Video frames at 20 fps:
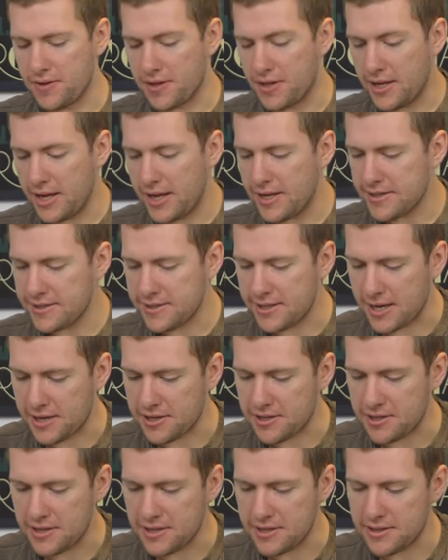The next
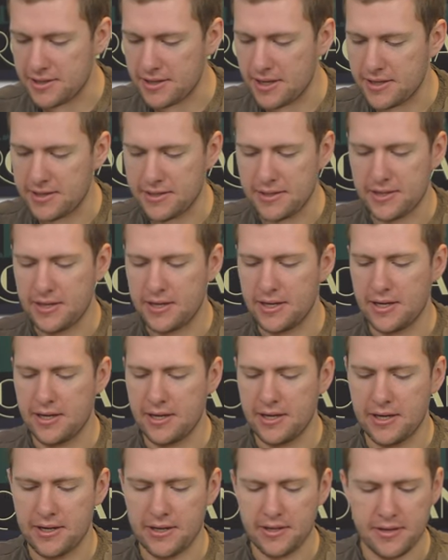section is, is the
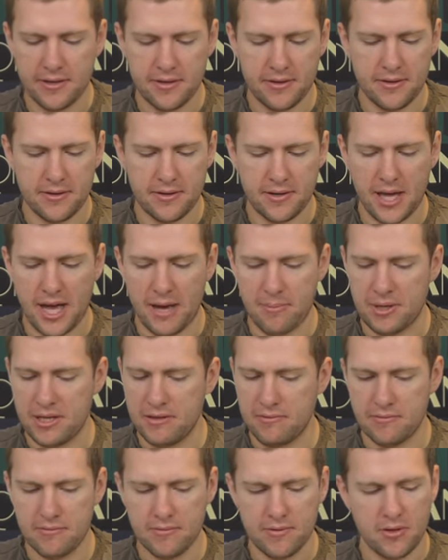uh,
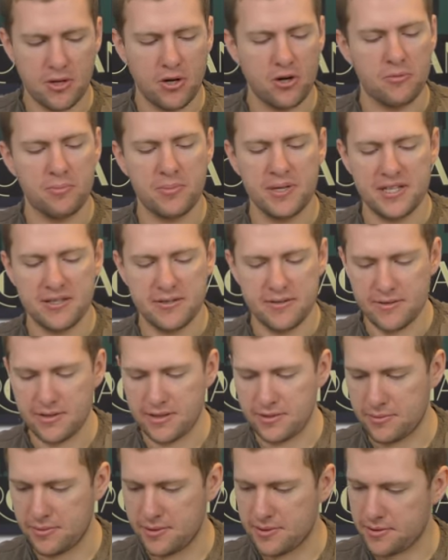cabin, cockpit,
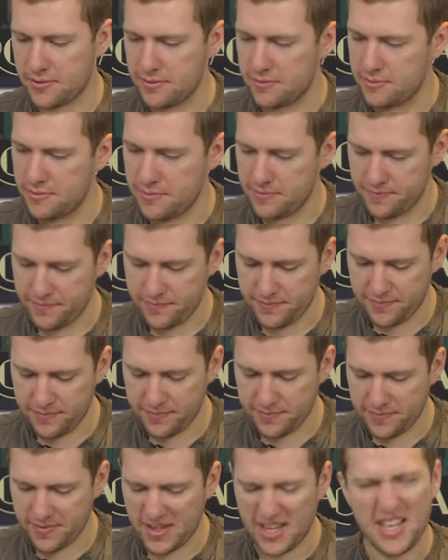that's what it's called.
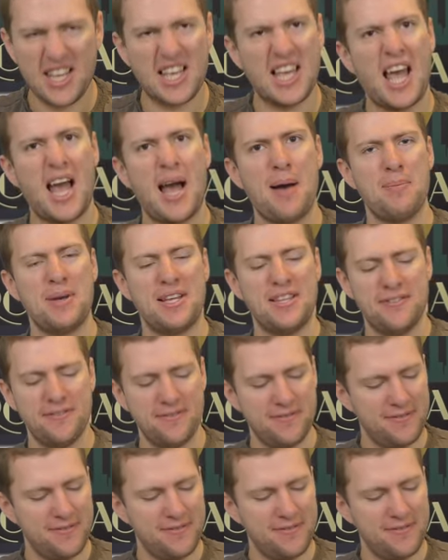Cabin.